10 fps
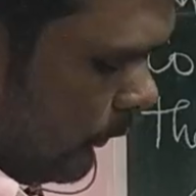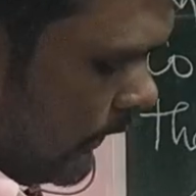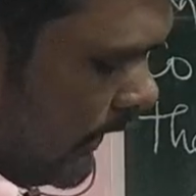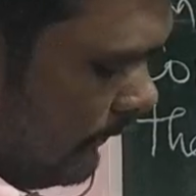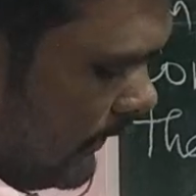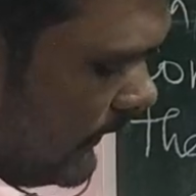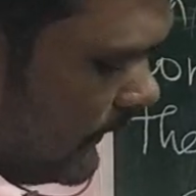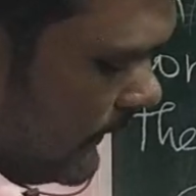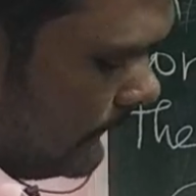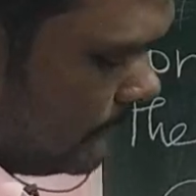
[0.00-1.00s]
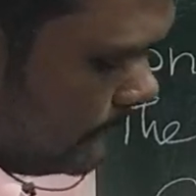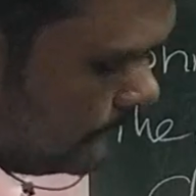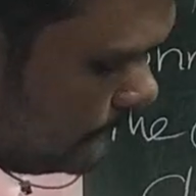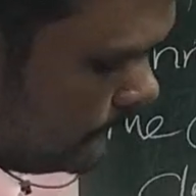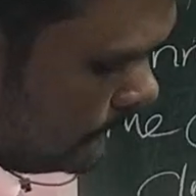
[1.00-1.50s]
OM is the
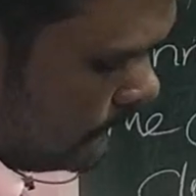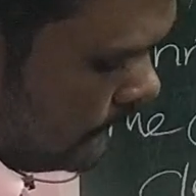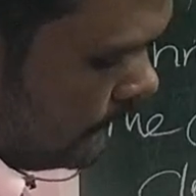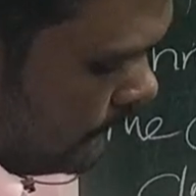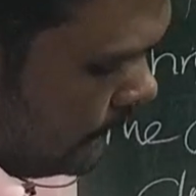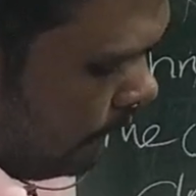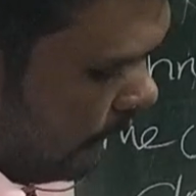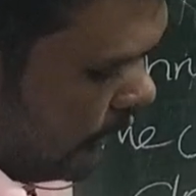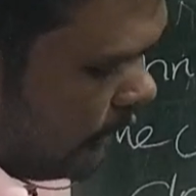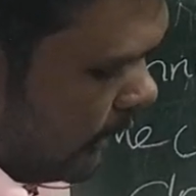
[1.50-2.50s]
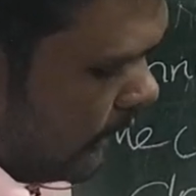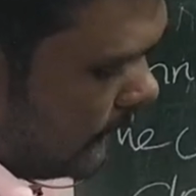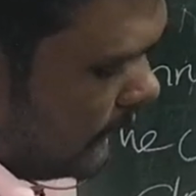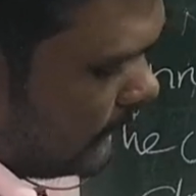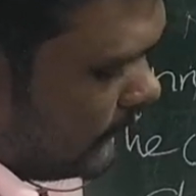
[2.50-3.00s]

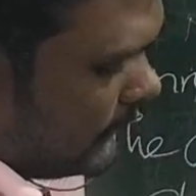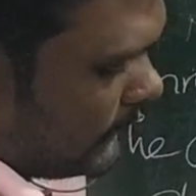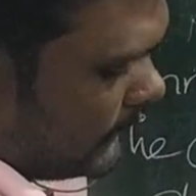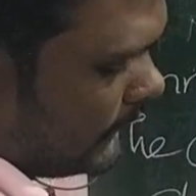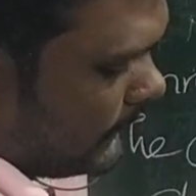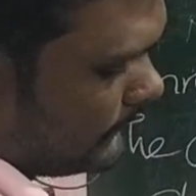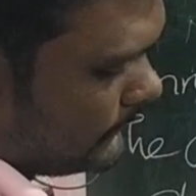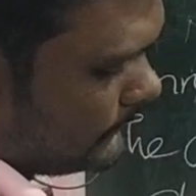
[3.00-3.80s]
shortest distance